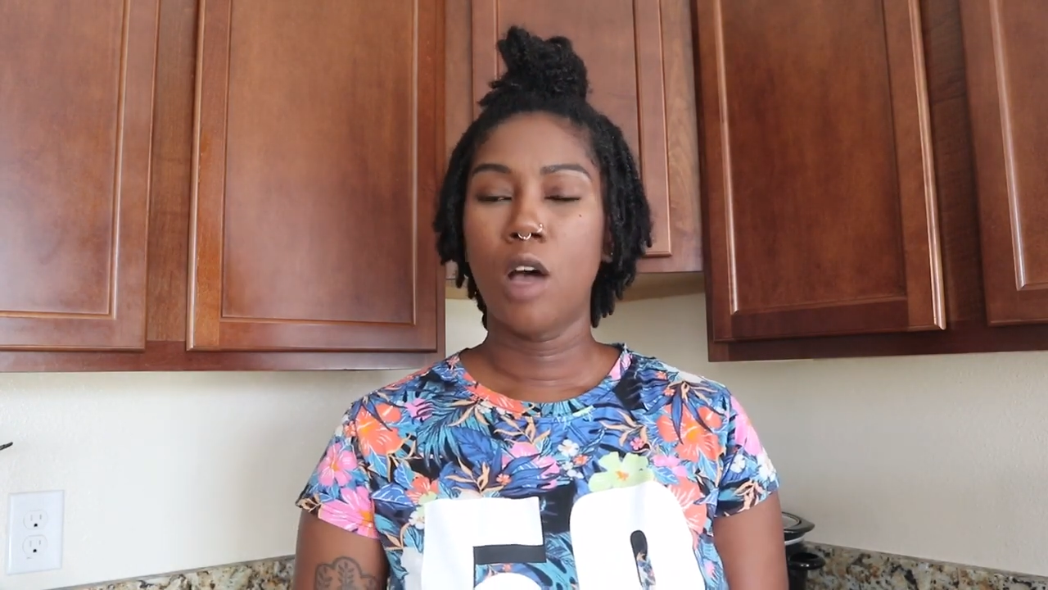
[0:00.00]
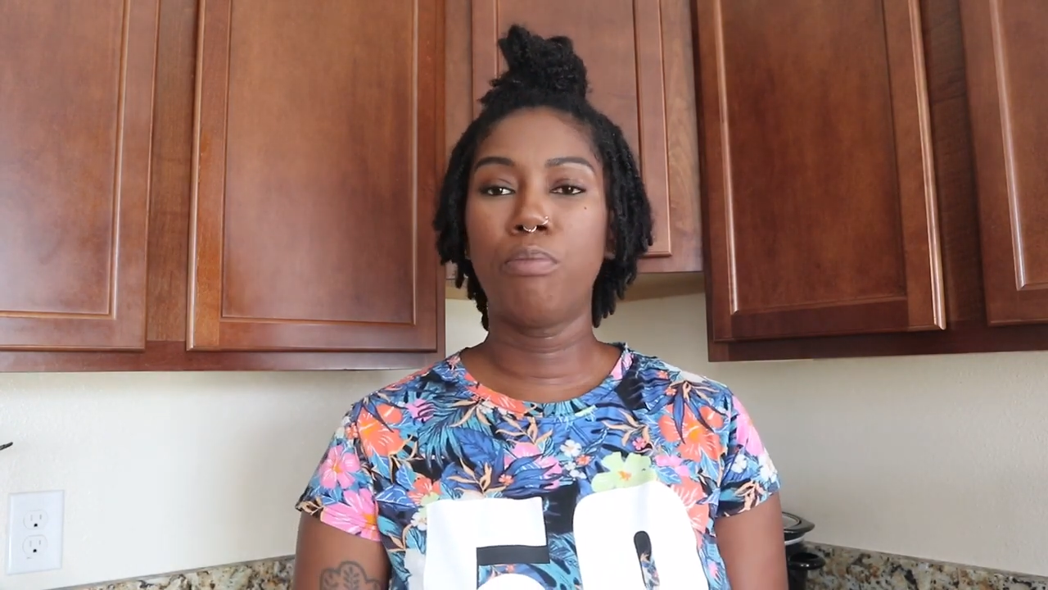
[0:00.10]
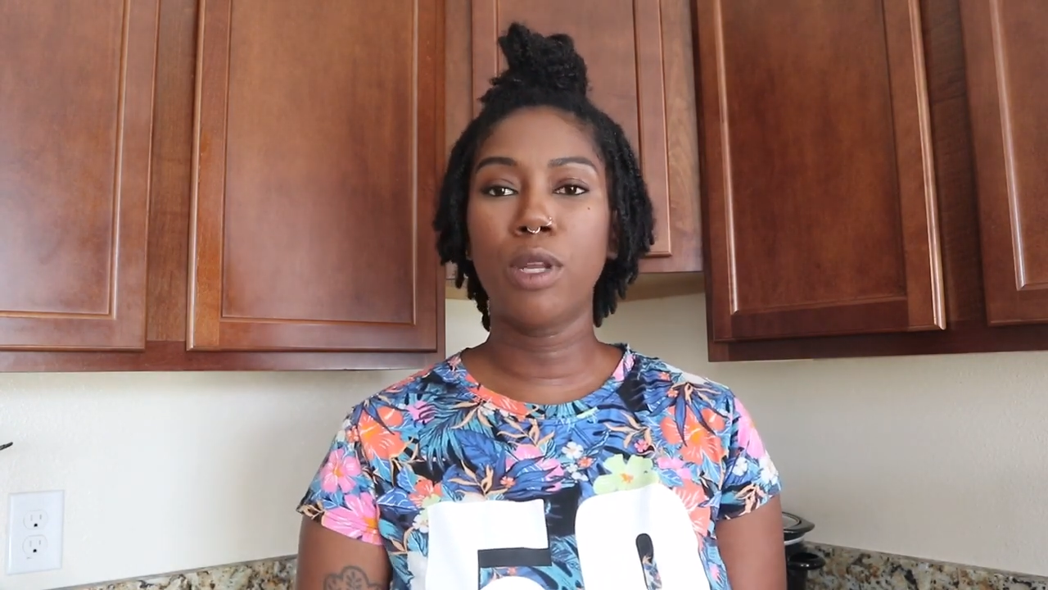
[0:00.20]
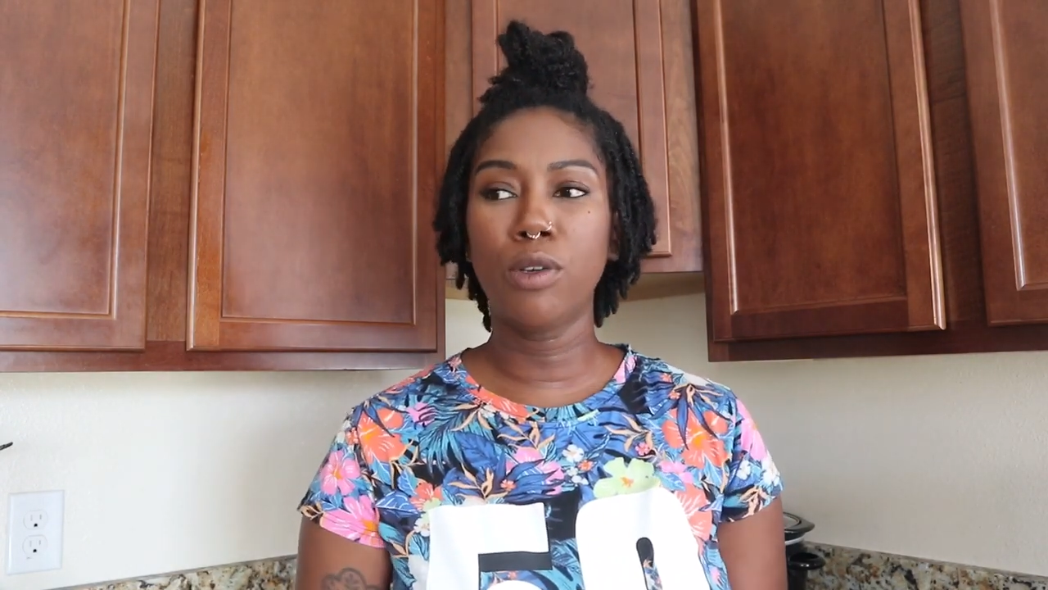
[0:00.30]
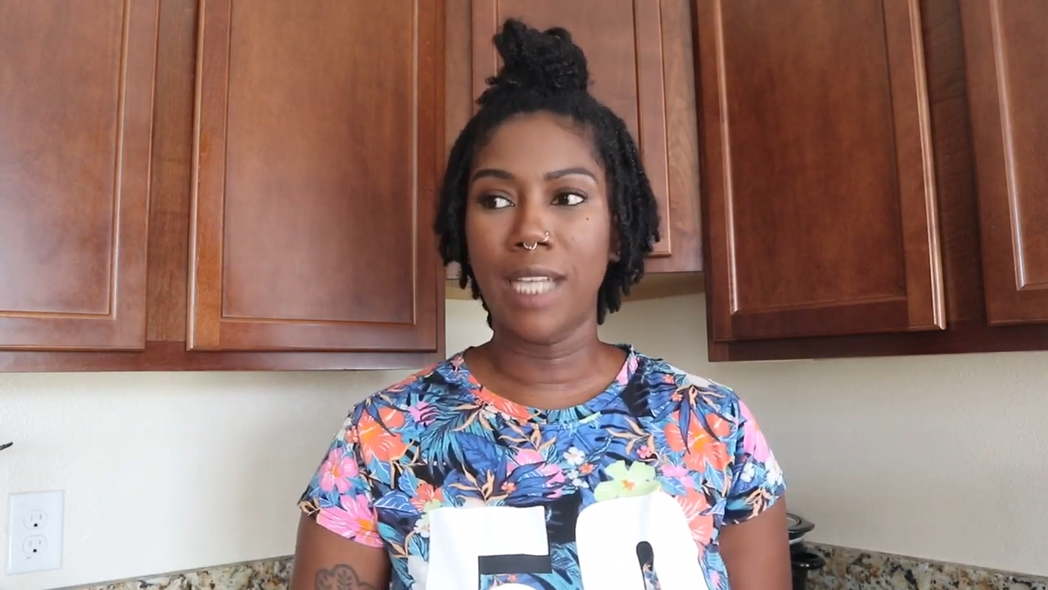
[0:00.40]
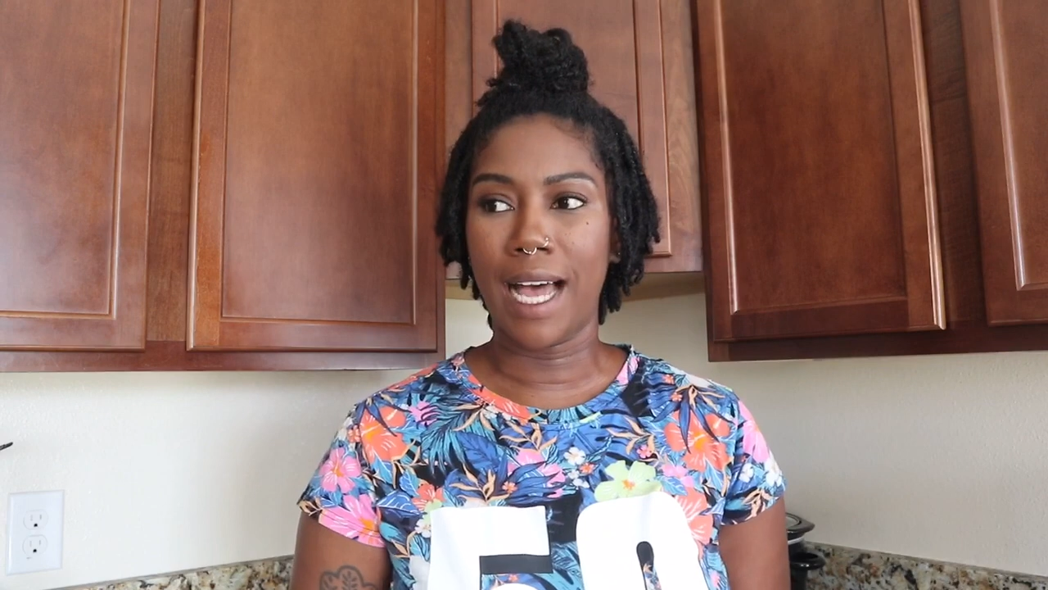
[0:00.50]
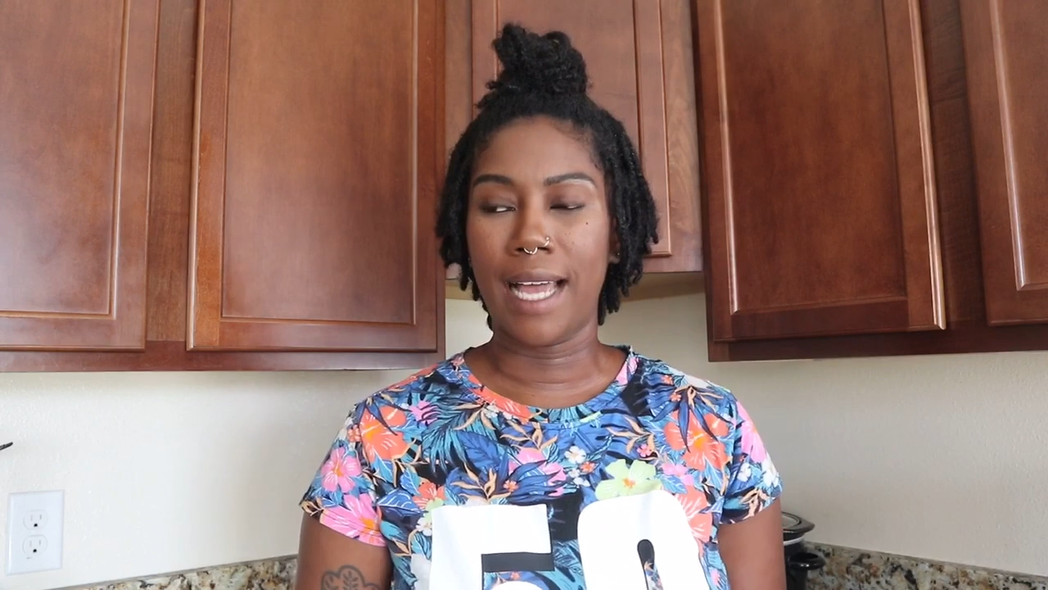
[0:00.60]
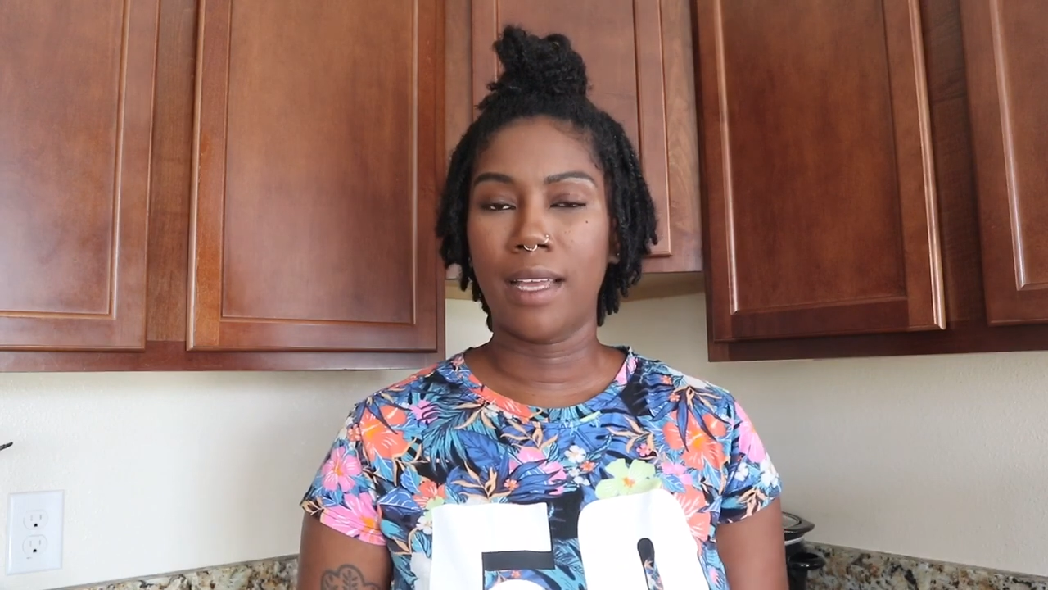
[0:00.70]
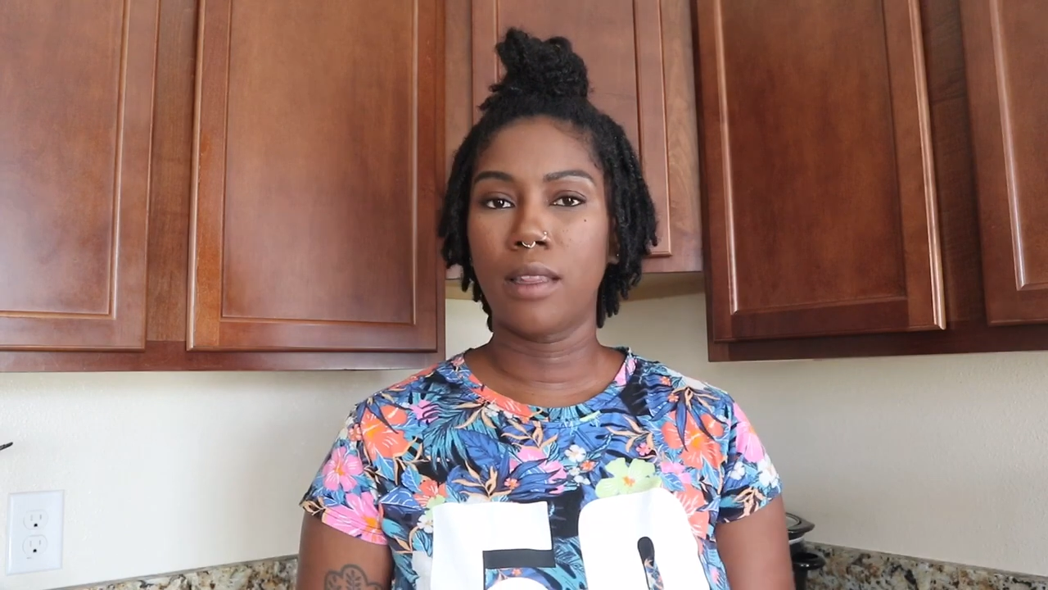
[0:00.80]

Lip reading: blue dye.